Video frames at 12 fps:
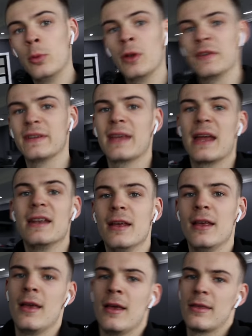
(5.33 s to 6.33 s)
once again,
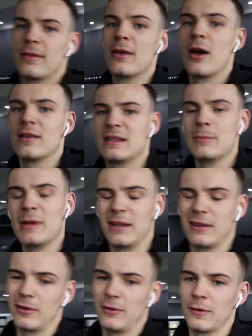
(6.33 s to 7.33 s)
30
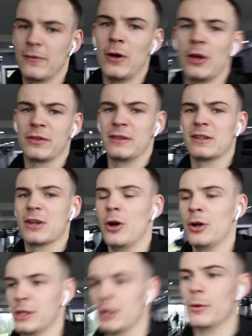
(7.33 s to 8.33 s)
minute fasted
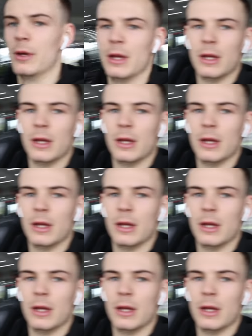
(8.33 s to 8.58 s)
cardio